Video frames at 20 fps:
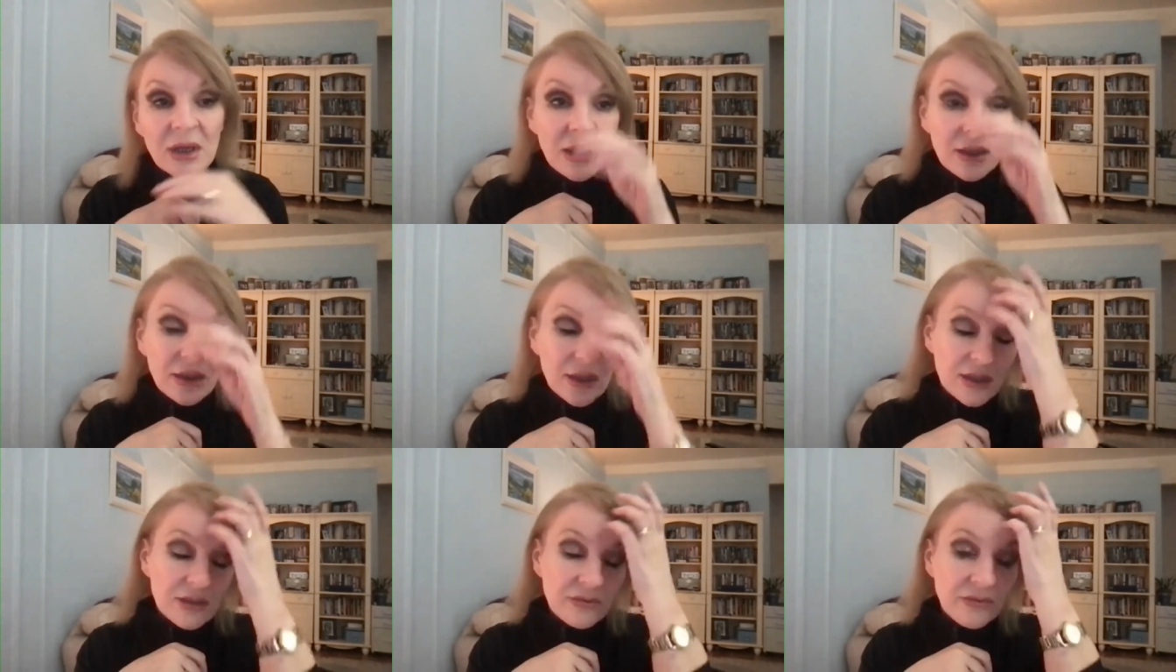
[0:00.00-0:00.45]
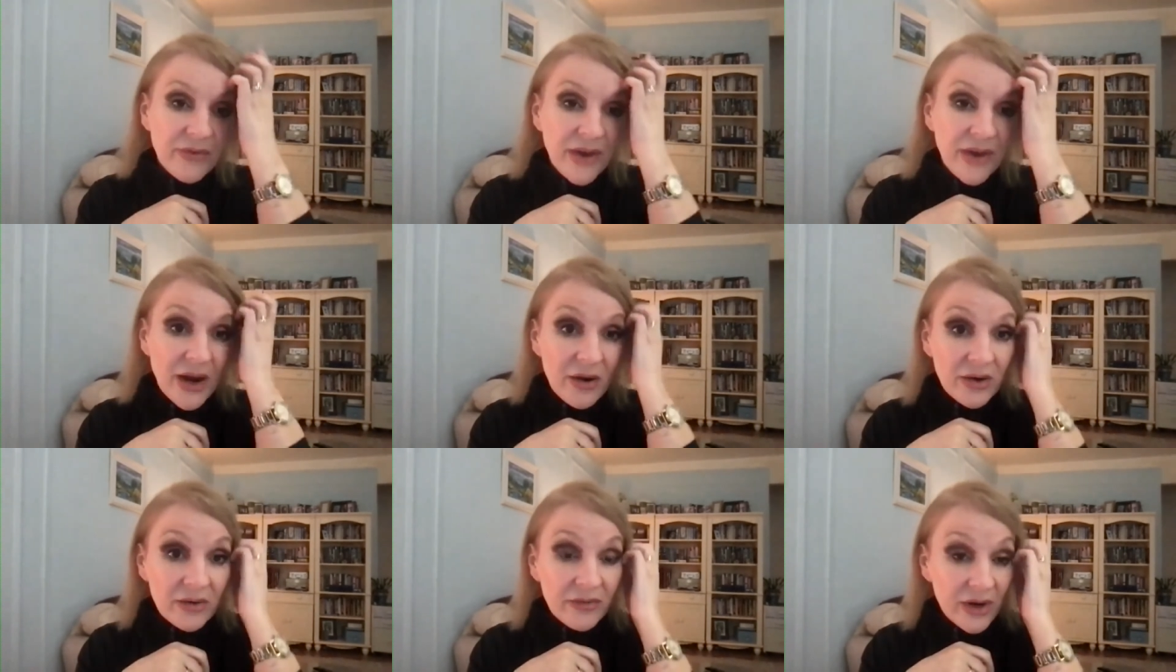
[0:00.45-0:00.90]
that's
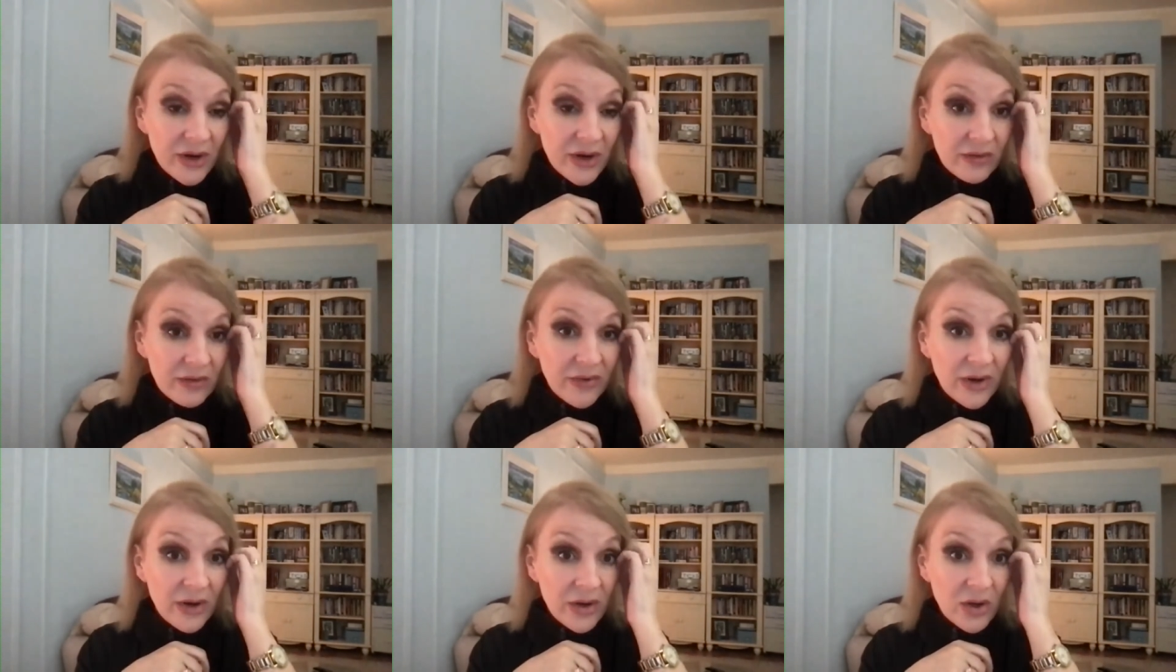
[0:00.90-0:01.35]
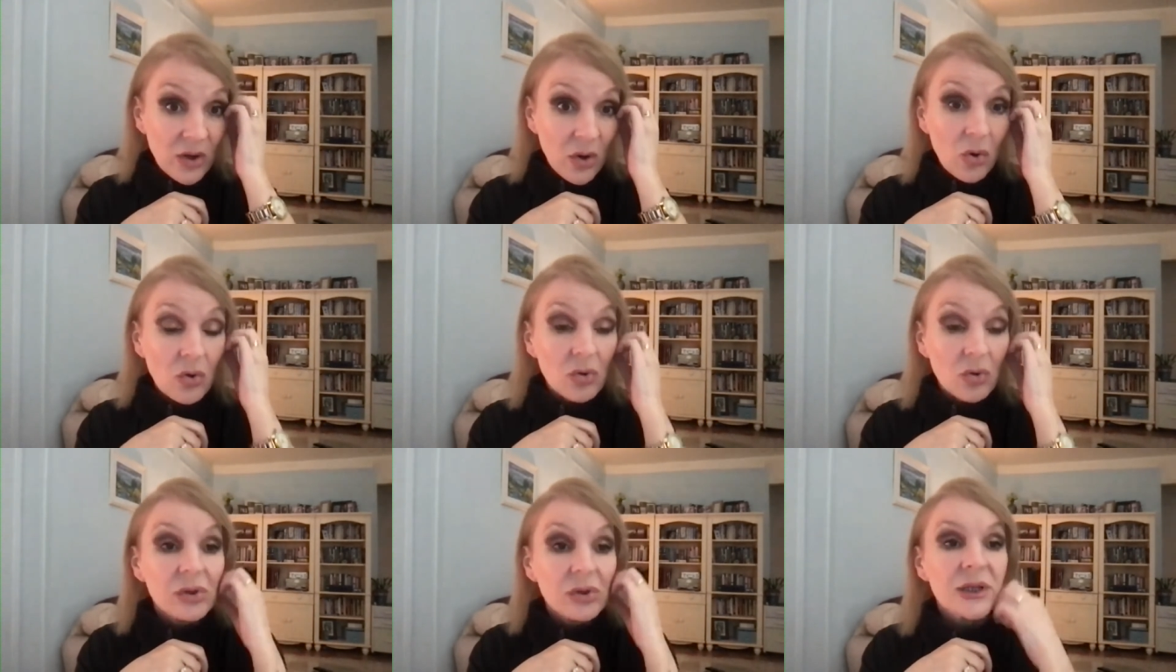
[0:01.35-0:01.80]
very very very
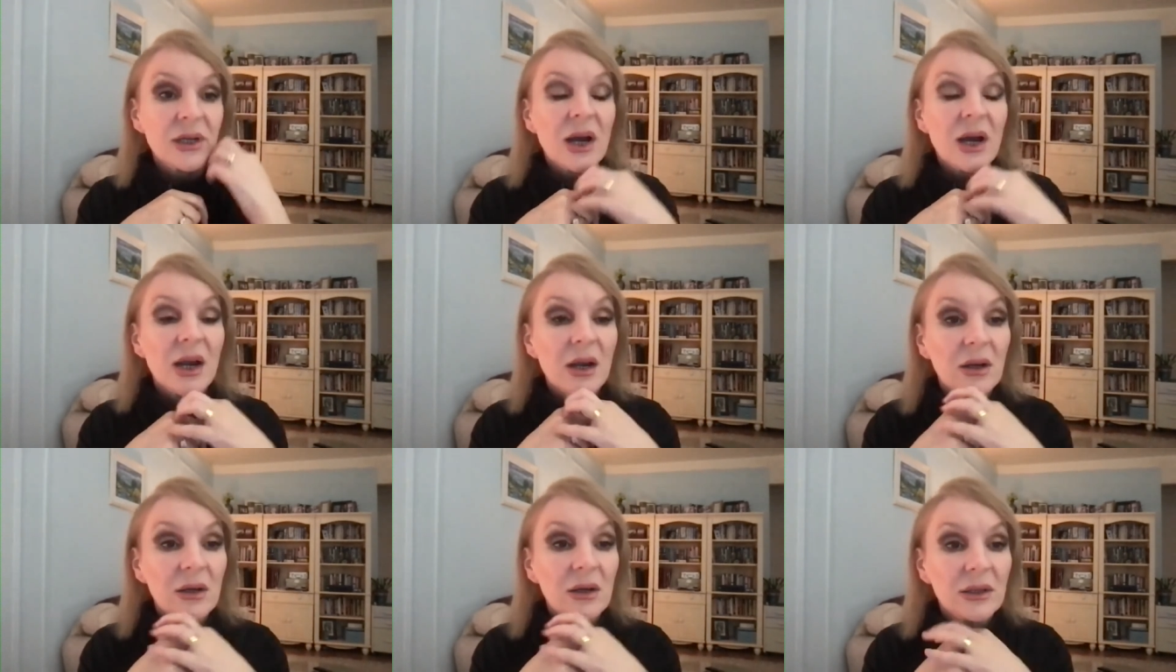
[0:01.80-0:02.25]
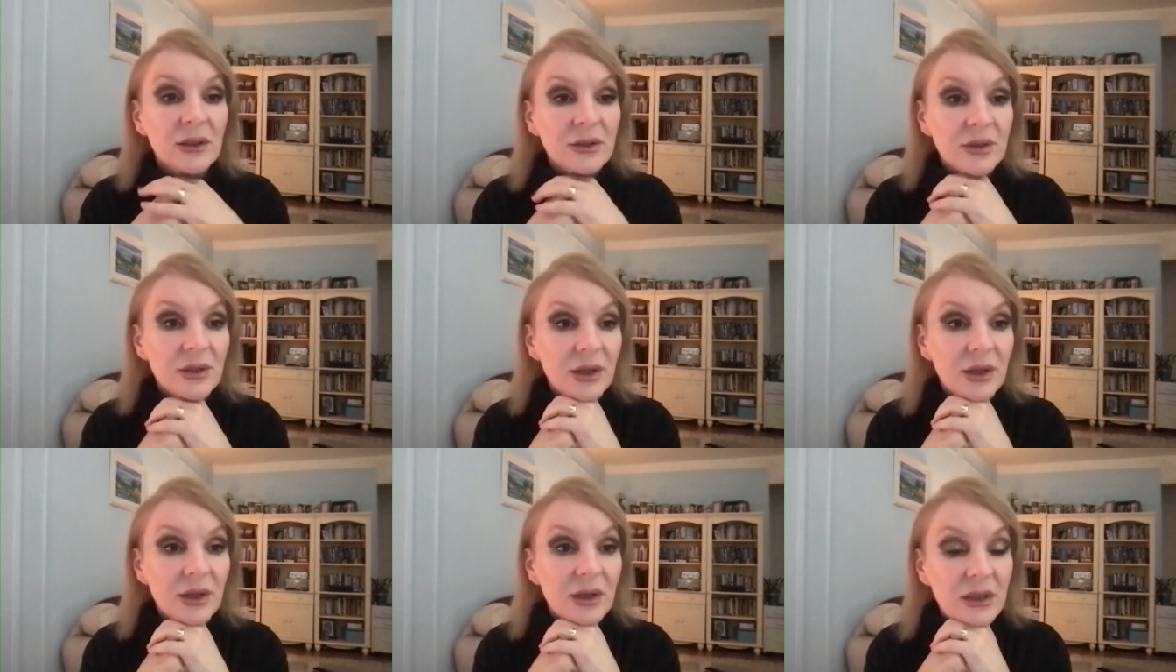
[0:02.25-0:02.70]
old in Ireland
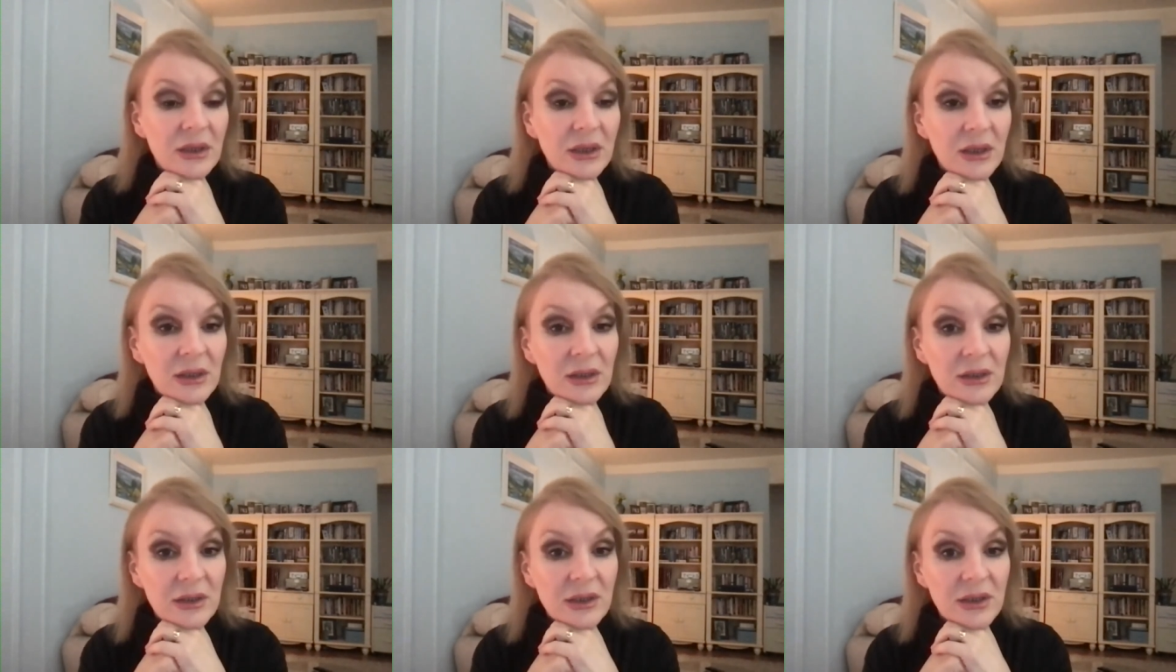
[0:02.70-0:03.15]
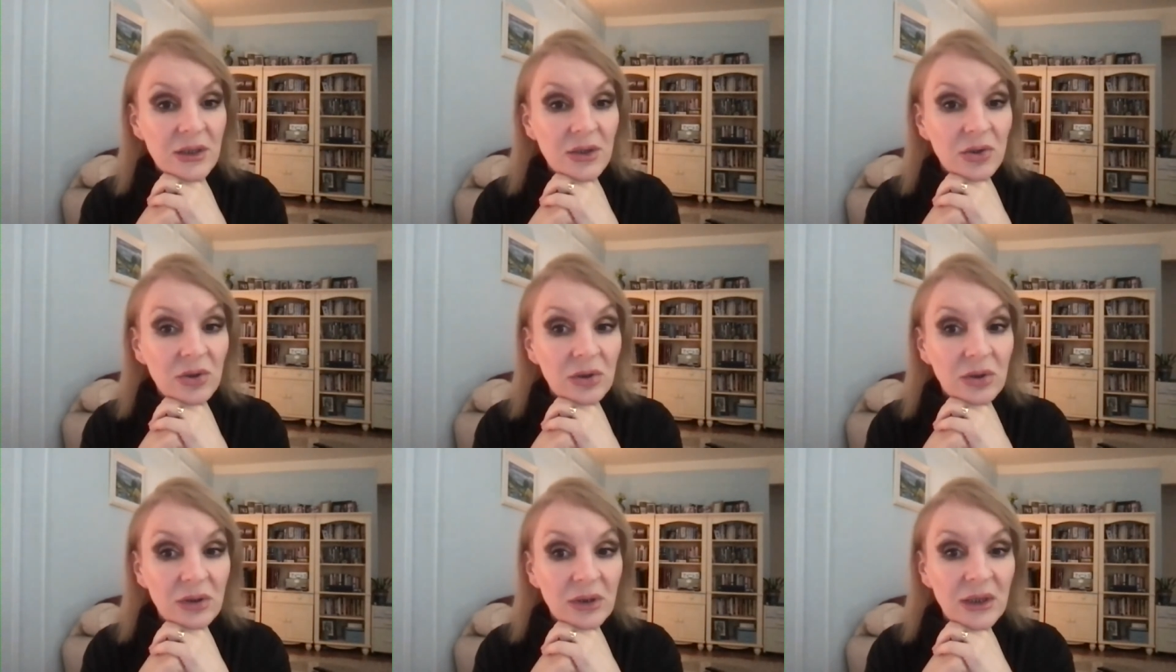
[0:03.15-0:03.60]
that I think is
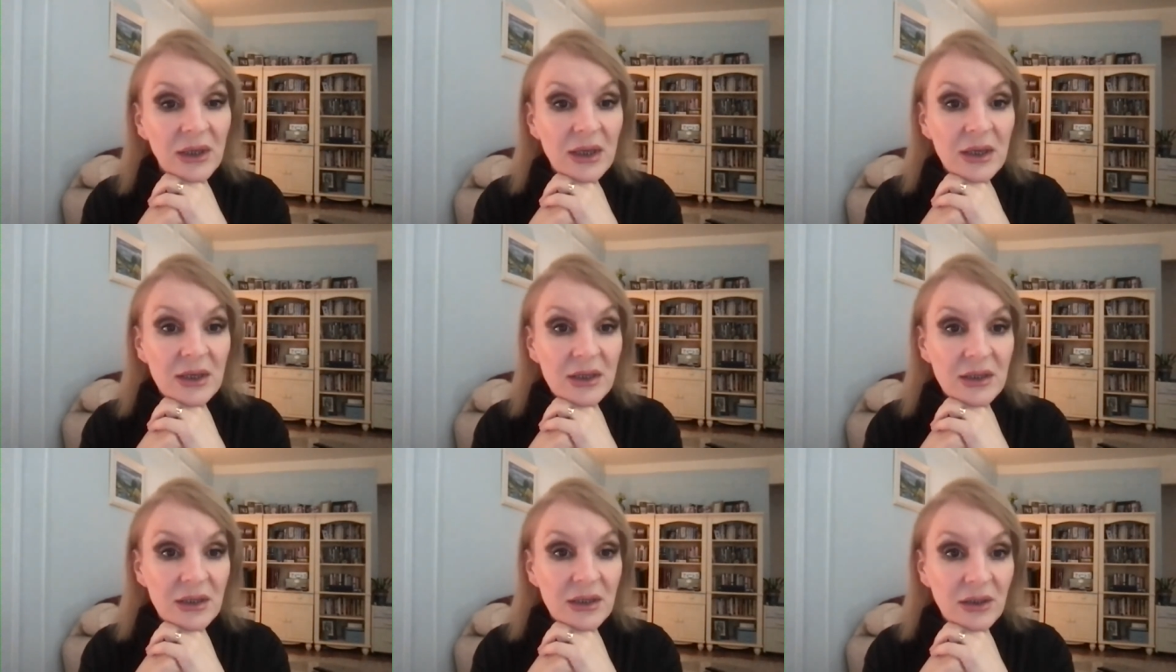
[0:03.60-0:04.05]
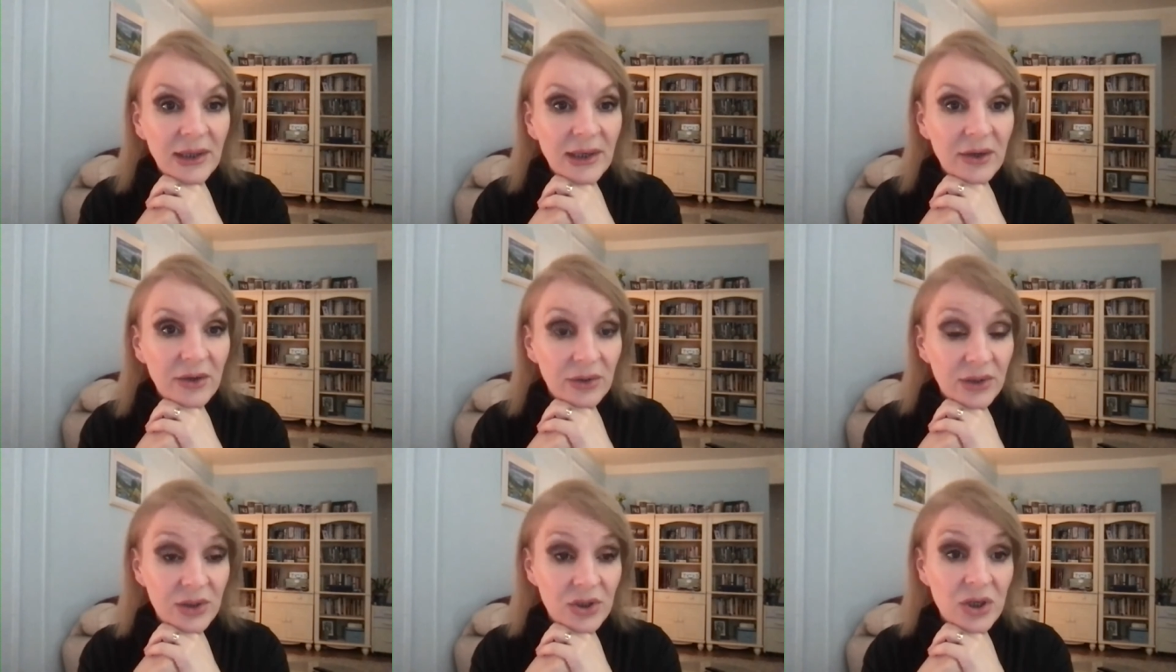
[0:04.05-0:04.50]
still still there
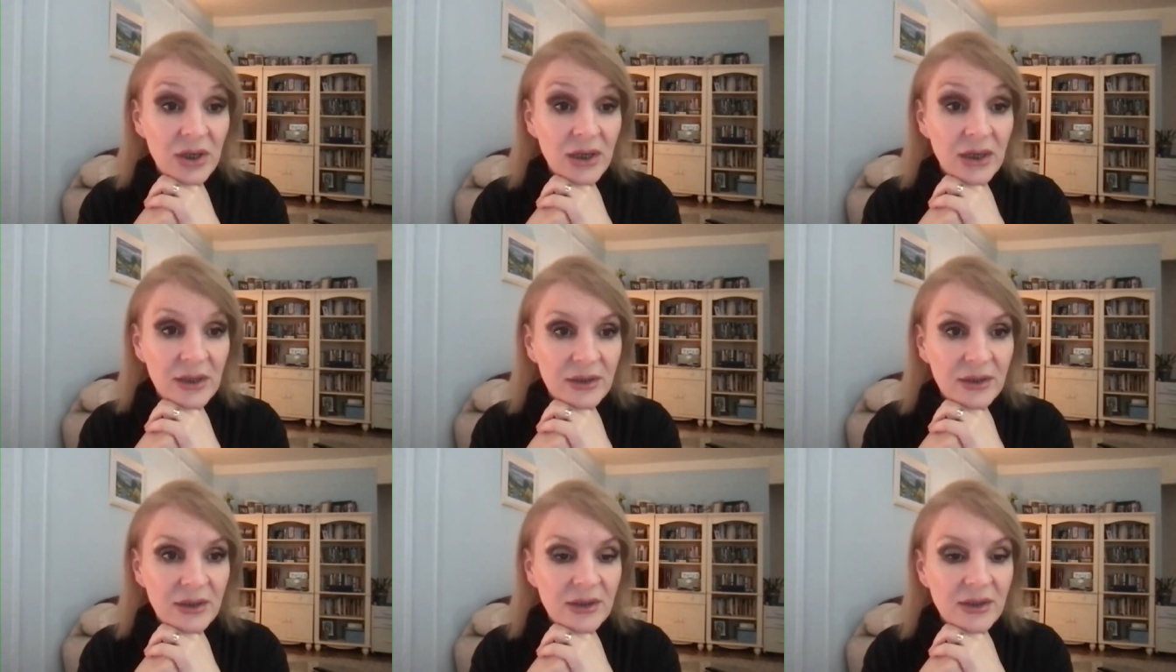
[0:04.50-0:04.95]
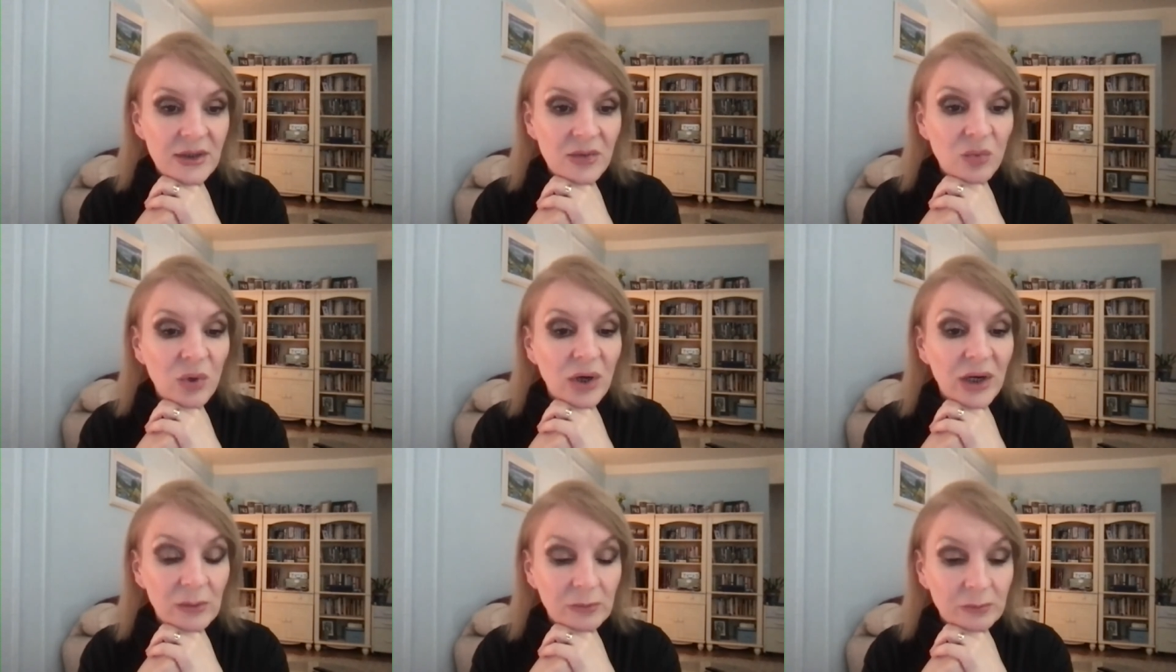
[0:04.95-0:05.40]
in the genes
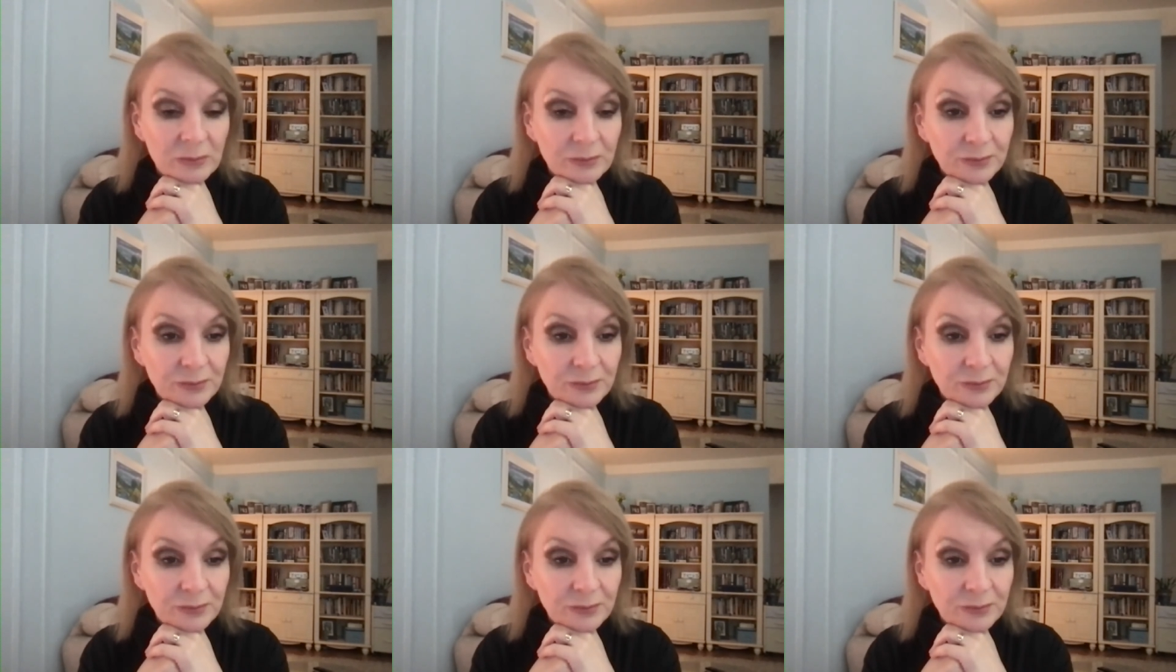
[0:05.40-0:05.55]
somewhere.